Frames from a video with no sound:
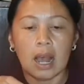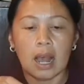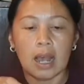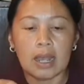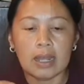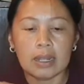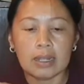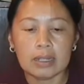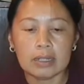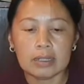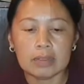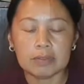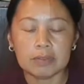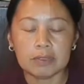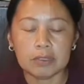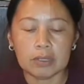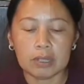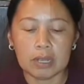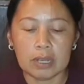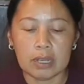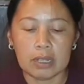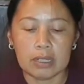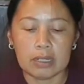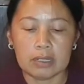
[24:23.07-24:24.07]
I love
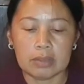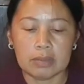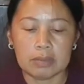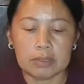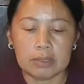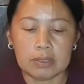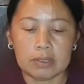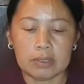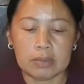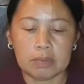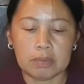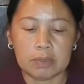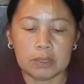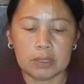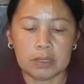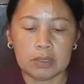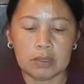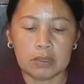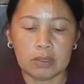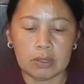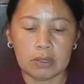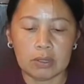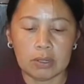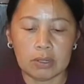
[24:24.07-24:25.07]
eucalyptus
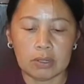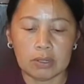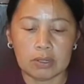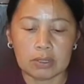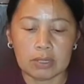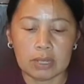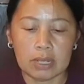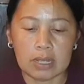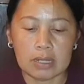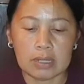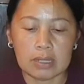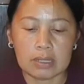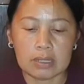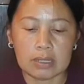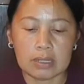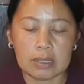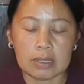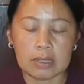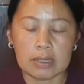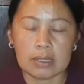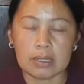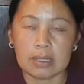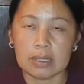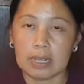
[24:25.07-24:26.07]
because as
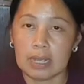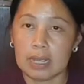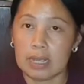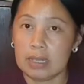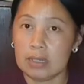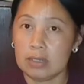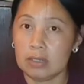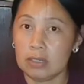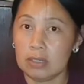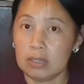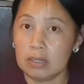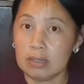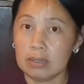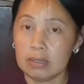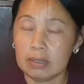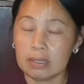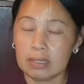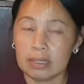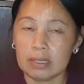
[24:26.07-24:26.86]
Asians,